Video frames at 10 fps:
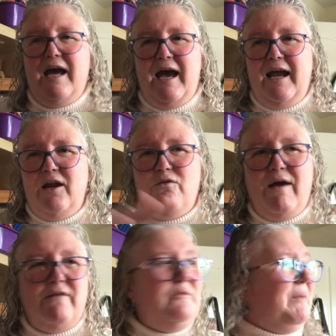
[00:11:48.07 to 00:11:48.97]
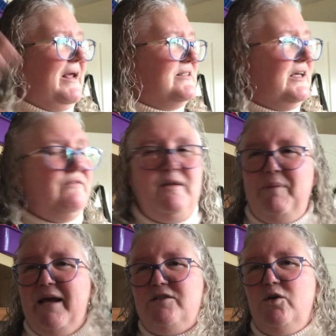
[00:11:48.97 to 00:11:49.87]
hanging around the place, giving the
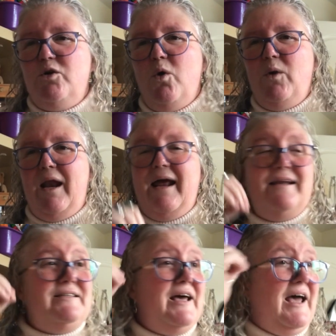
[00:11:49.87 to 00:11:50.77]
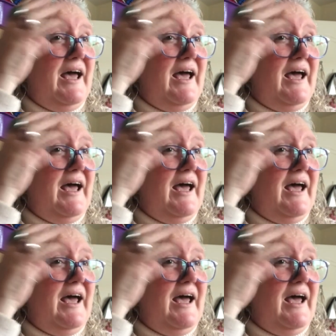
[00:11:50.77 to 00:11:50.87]
place a good old cleanse,